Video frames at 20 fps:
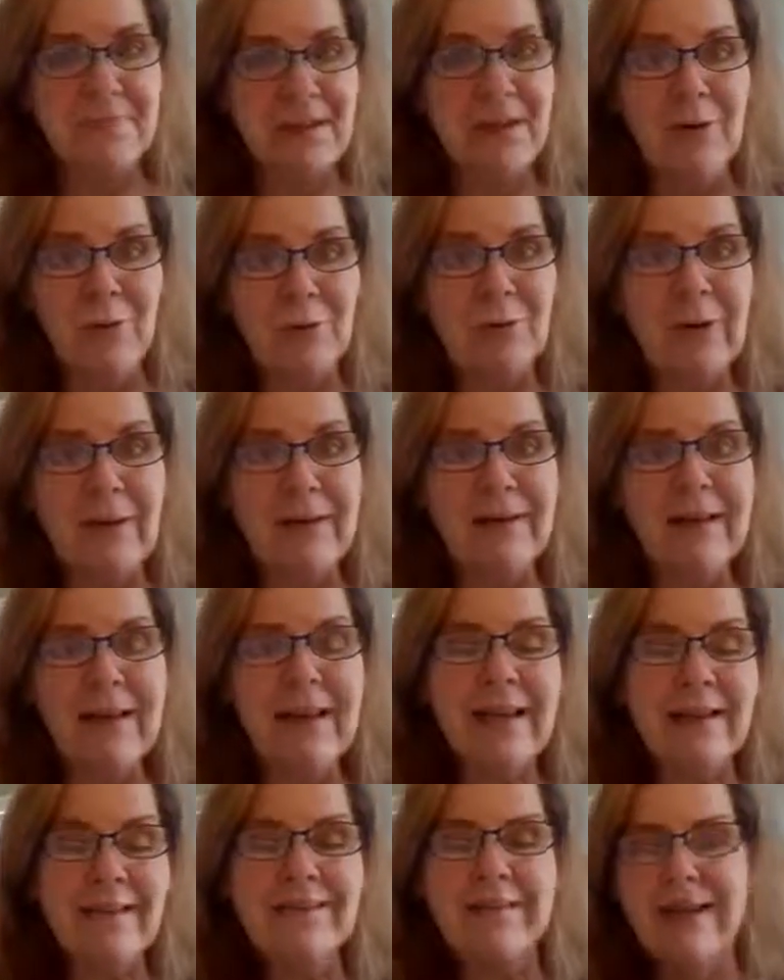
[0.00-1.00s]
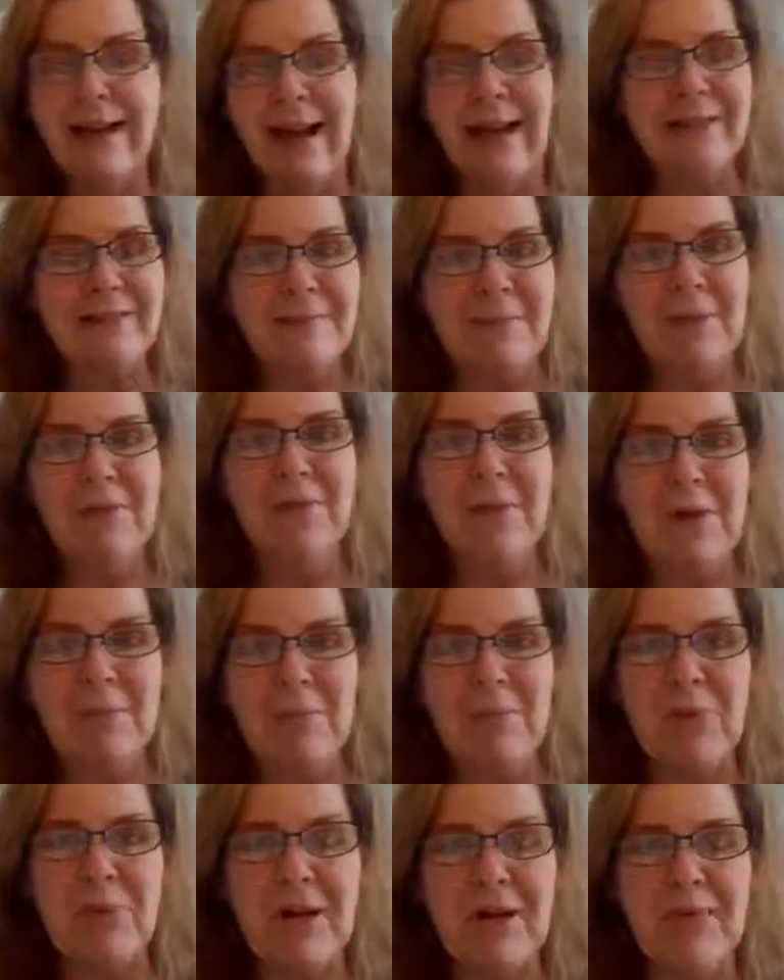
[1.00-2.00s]
It really is a living,
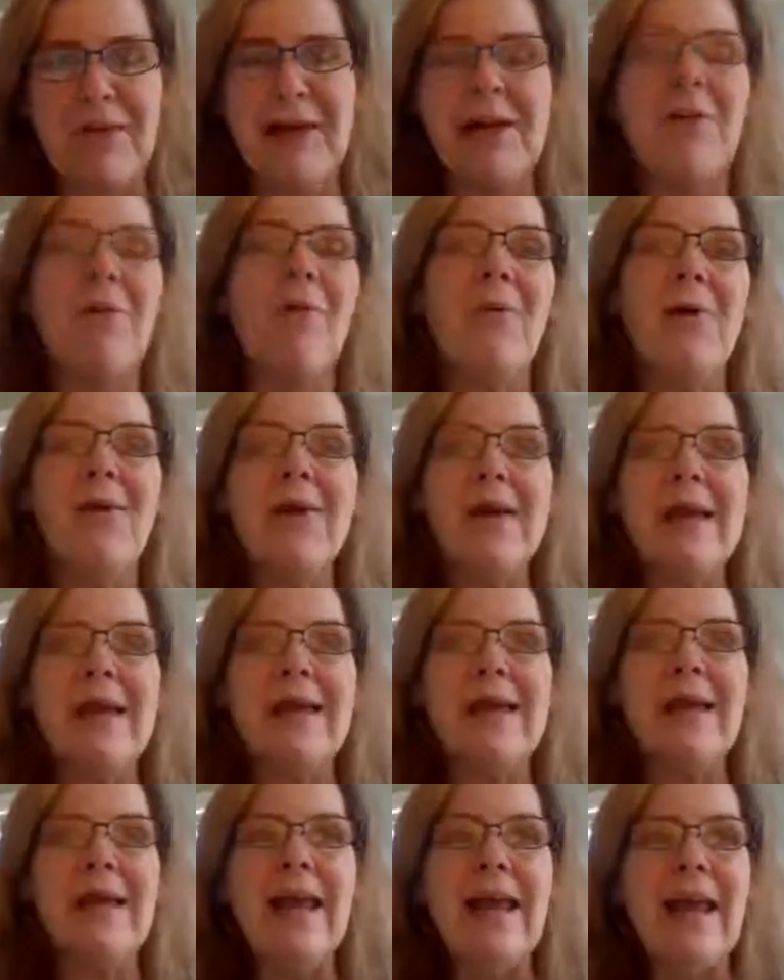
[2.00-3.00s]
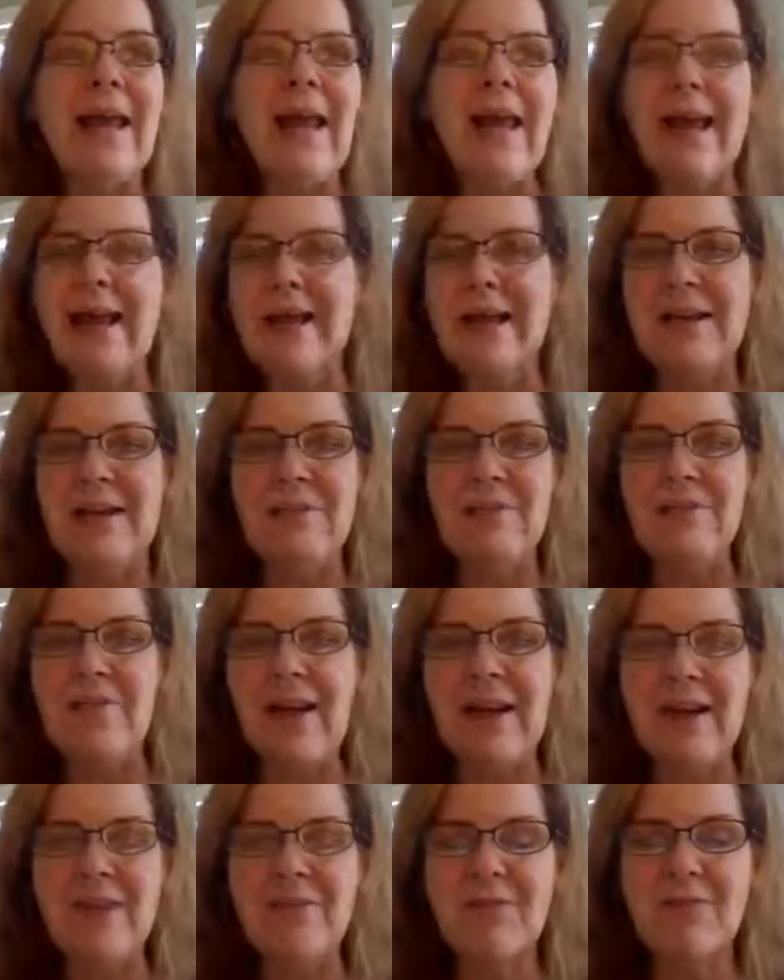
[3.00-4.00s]
breathing organ, and it
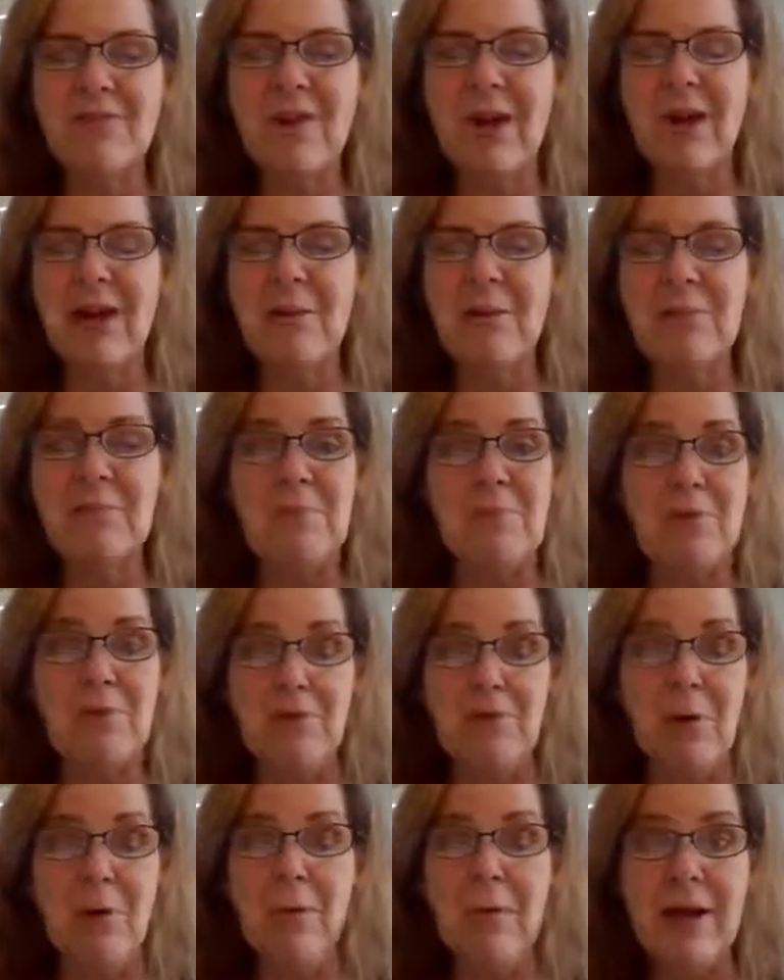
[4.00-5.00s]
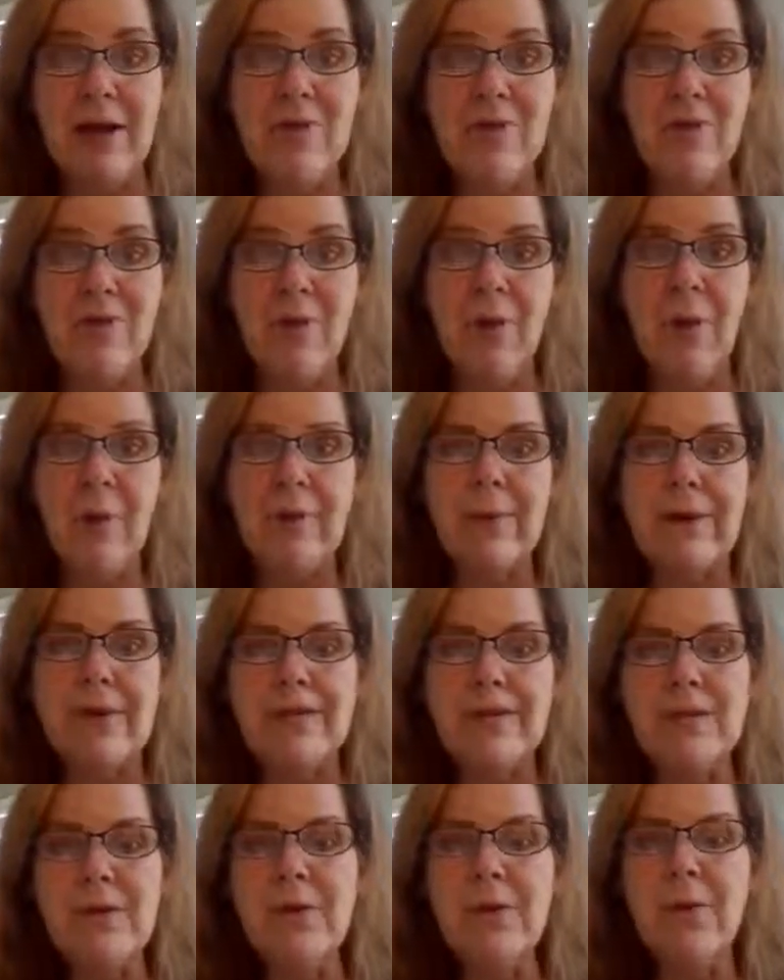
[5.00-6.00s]
affects so much of what we
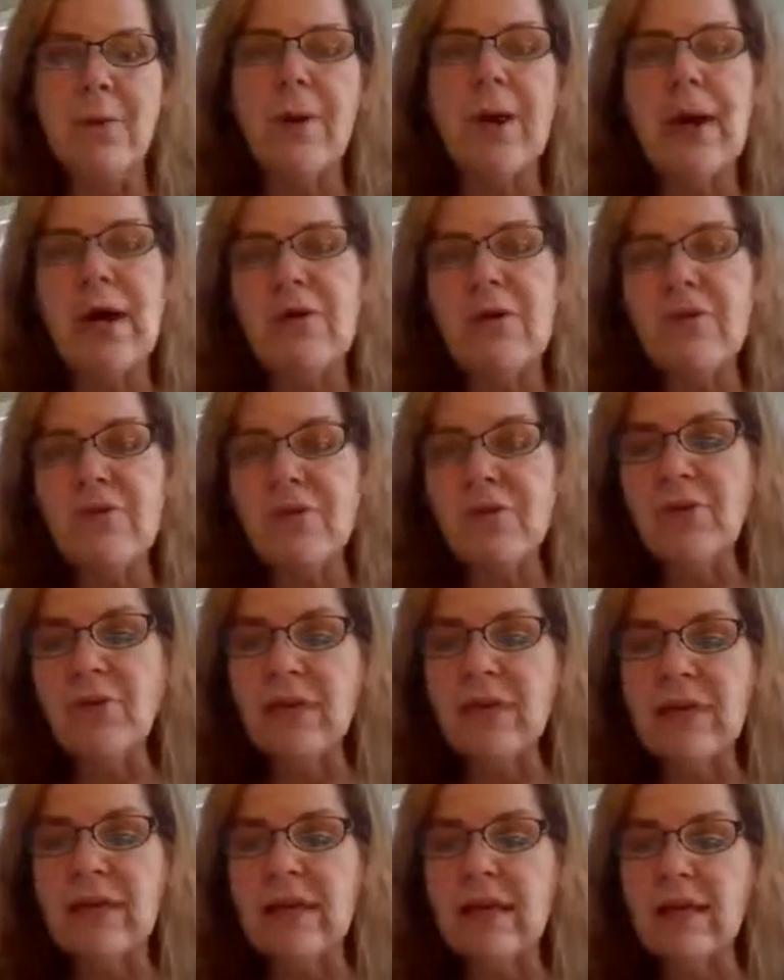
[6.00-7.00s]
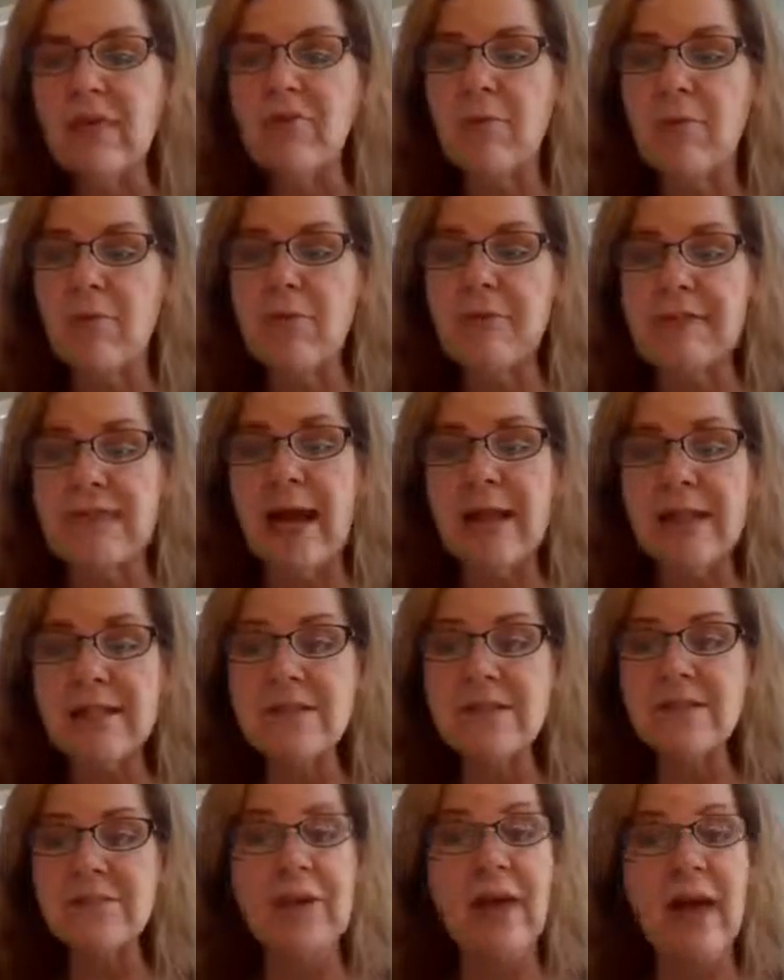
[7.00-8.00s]
do. Certainly, it's a
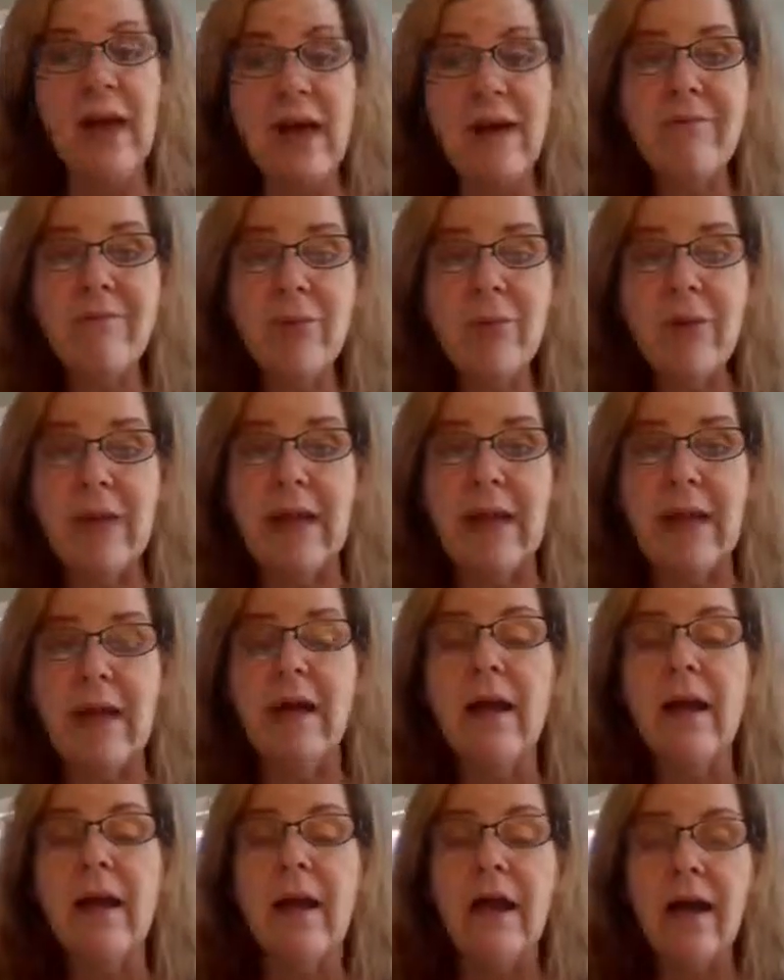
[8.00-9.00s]
protective covering,